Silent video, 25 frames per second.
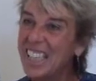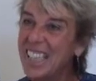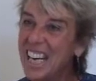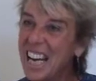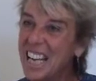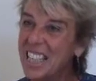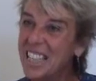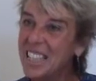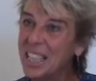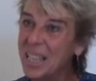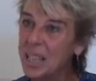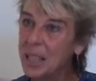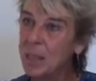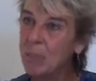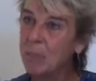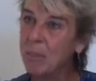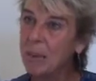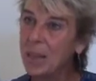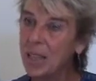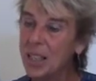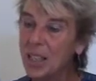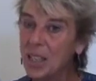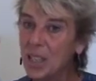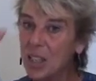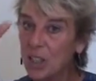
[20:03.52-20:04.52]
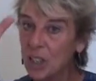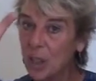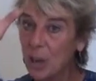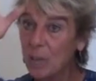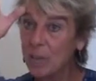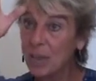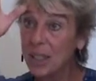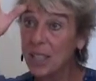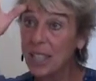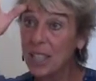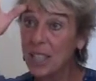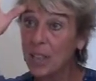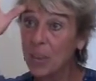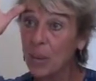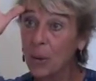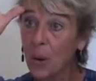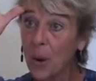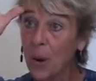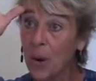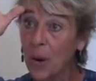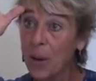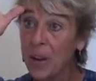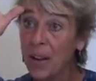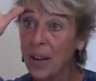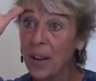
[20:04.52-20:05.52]
he has the experience something is
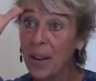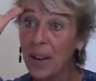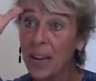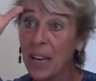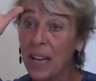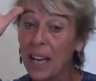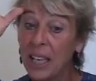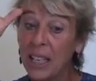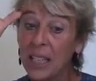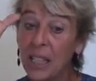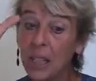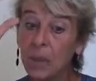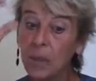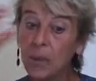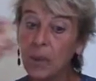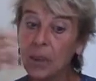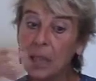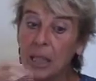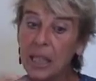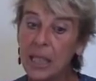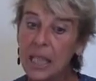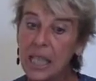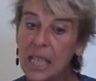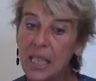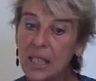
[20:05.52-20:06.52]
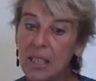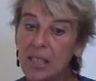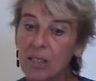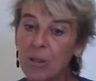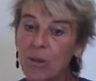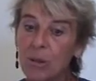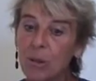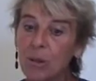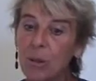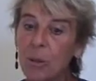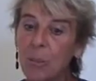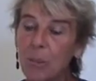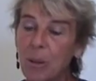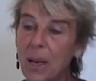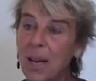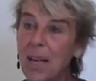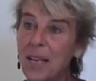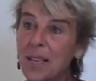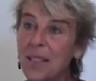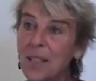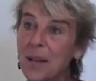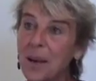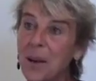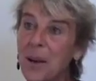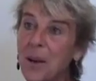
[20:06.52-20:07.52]
wrong, and he will lead us to the
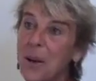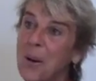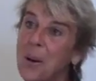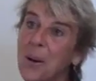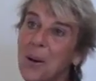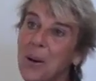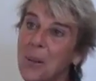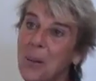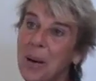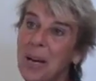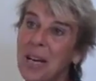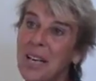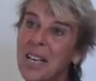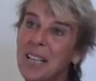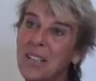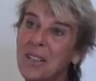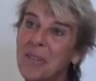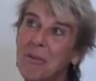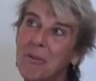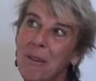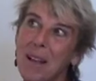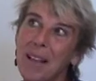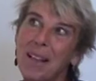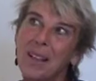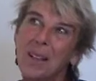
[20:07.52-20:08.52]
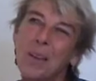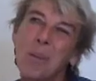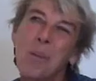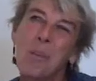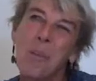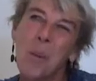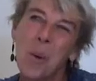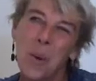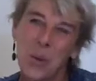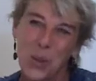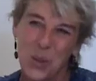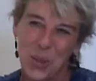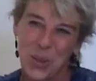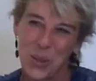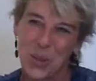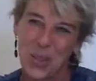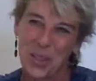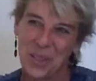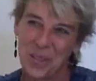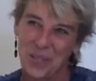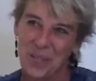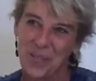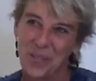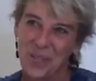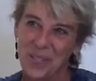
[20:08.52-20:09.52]
place where it's felt
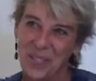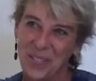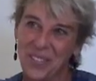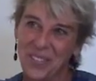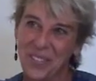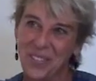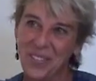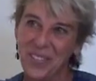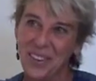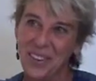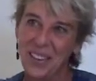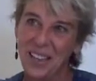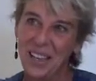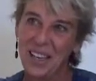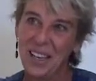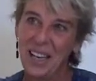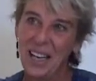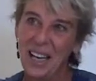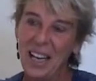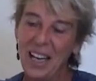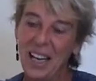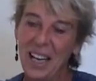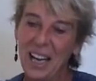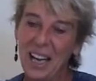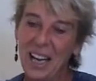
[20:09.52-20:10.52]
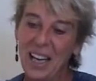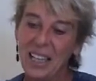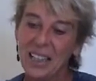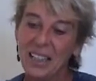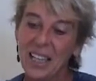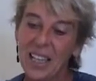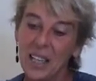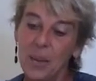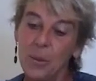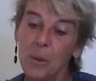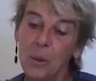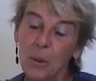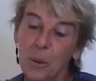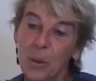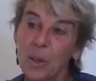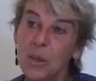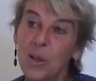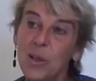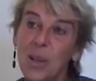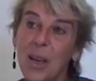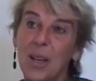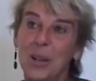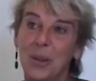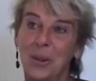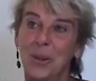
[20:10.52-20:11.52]
most. And then we will
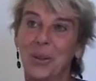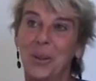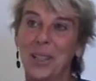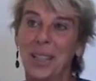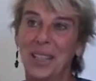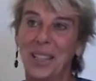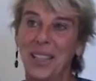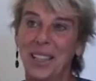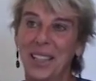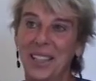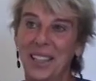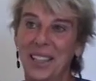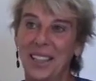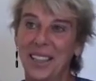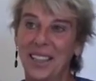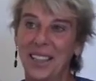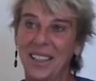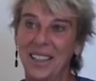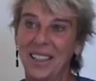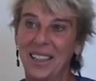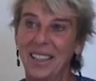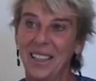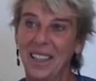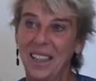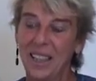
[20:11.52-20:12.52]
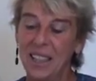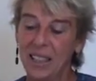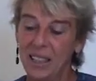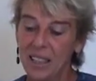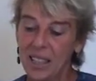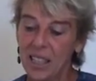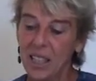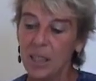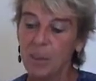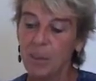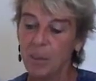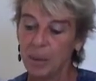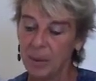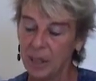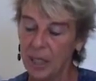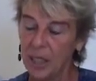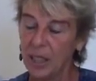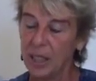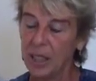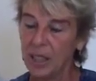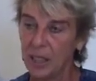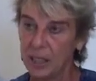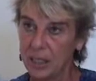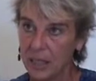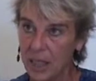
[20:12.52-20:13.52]
start to dig. In this
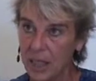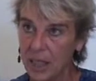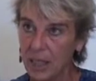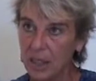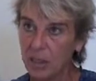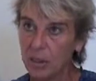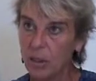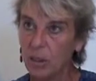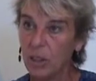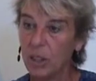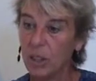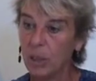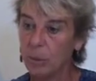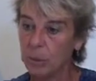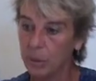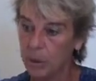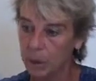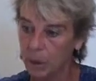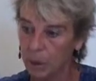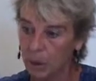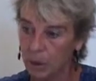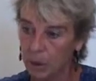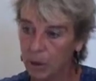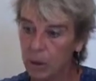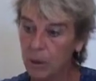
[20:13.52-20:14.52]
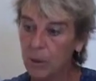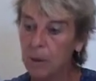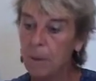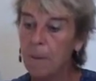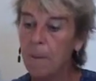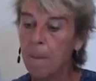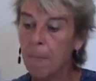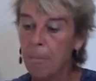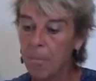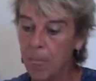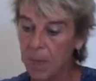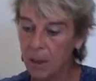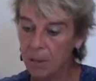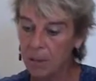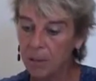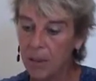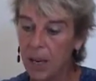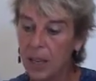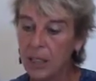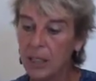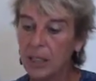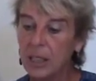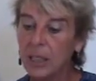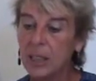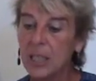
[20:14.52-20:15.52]
particular territory, we know the
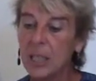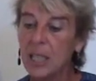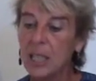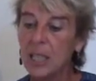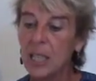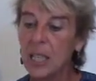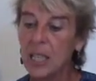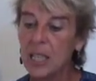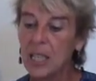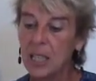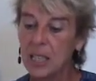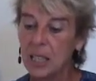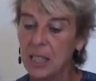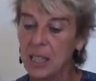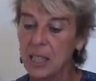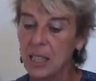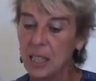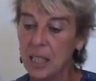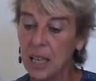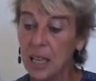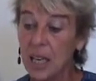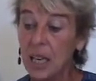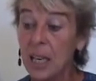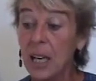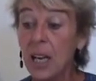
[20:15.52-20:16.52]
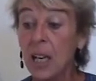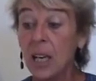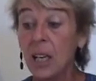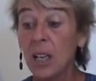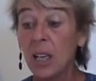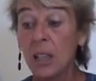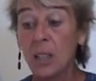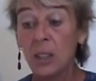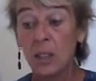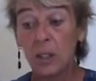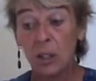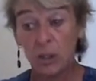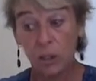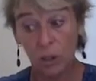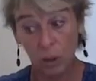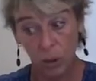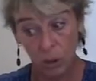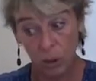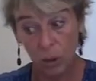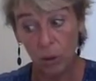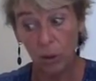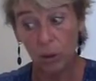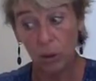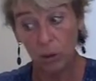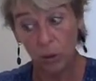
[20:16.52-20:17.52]
vital sensation is there,
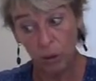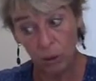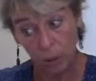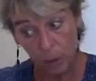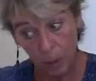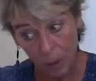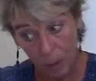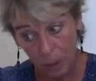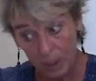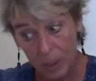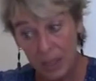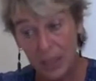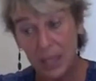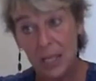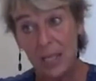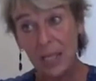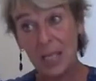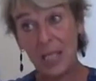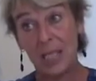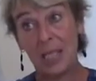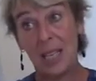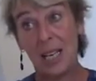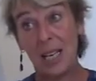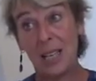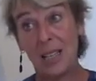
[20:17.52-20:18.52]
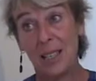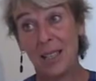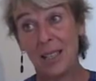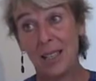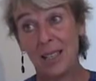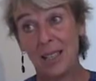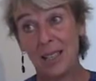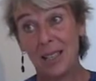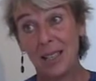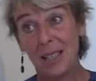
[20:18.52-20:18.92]
so the remedy is there.